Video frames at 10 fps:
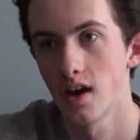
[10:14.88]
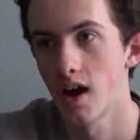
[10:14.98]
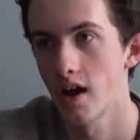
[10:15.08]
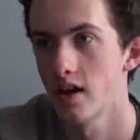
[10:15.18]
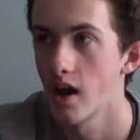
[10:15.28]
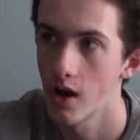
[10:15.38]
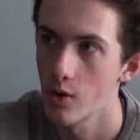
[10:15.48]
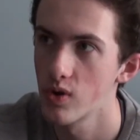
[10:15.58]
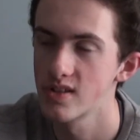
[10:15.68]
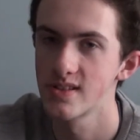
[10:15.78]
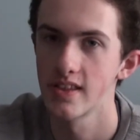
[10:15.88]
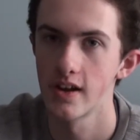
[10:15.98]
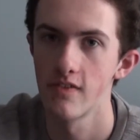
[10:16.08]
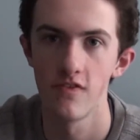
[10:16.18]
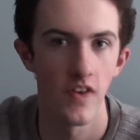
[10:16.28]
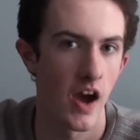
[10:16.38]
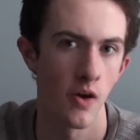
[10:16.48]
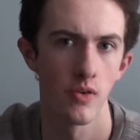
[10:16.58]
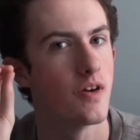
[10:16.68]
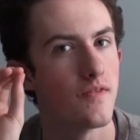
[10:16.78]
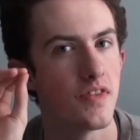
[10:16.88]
I don't want to say that I've found